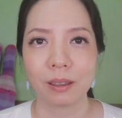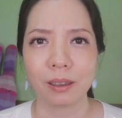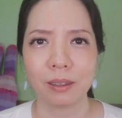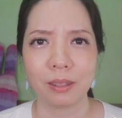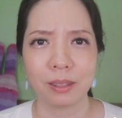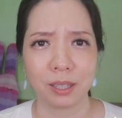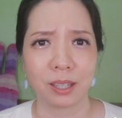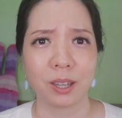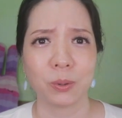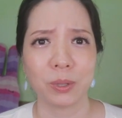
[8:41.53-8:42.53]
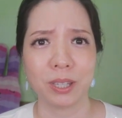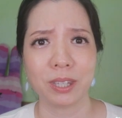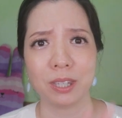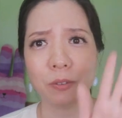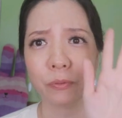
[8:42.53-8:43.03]
I think I only
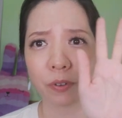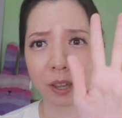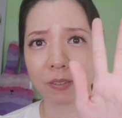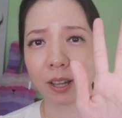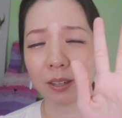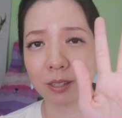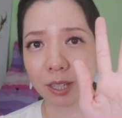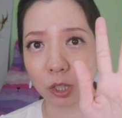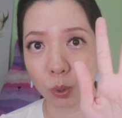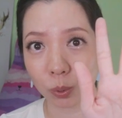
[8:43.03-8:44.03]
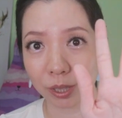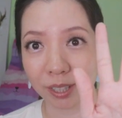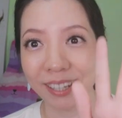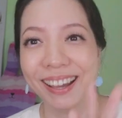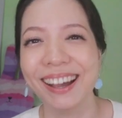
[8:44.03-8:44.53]
see 5 colors in
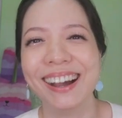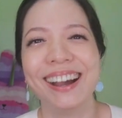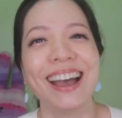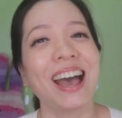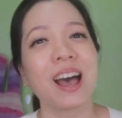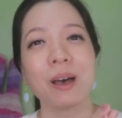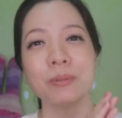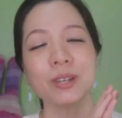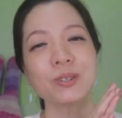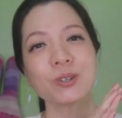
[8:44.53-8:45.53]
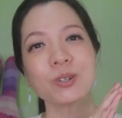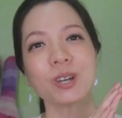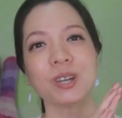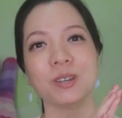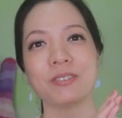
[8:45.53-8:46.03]
total. I'm not so
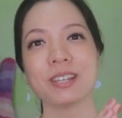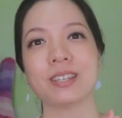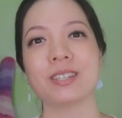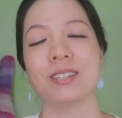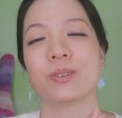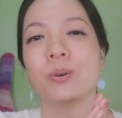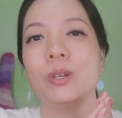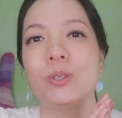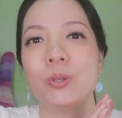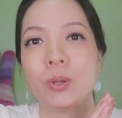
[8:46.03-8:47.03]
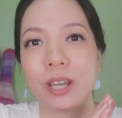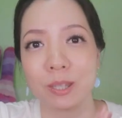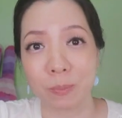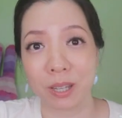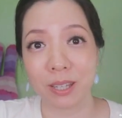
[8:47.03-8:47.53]
sure if Essence is going to
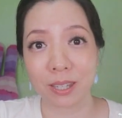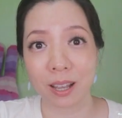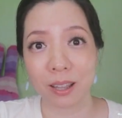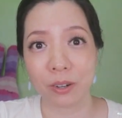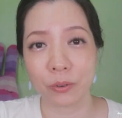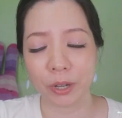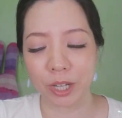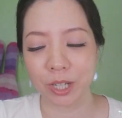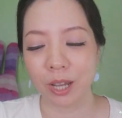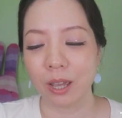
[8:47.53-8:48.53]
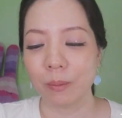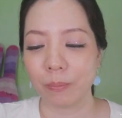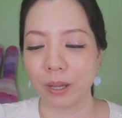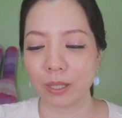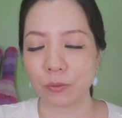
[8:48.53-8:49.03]
expand this color range,
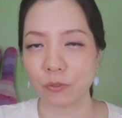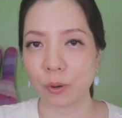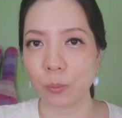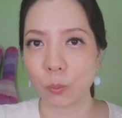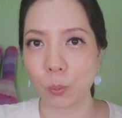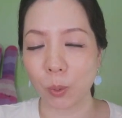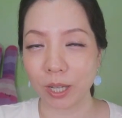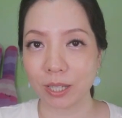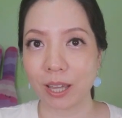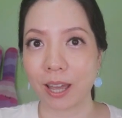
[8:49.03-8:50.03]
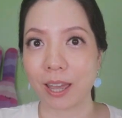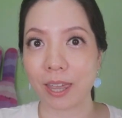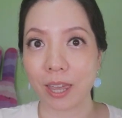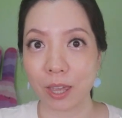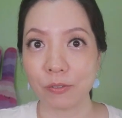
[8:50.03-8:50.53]
but from what I
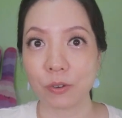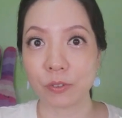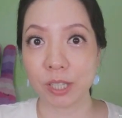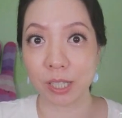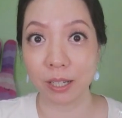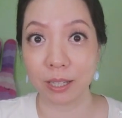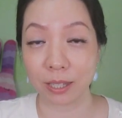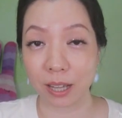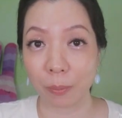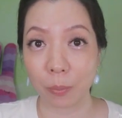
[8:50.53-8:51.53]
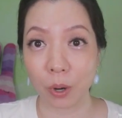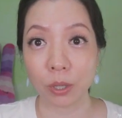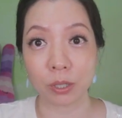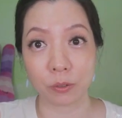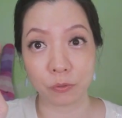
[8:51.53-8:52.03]
have over here in
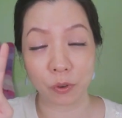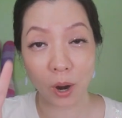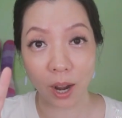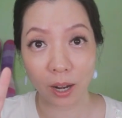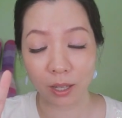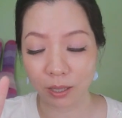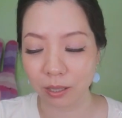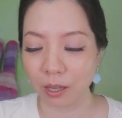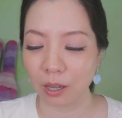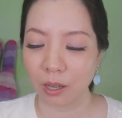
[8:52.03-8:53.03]
Singapore, the 4 colors,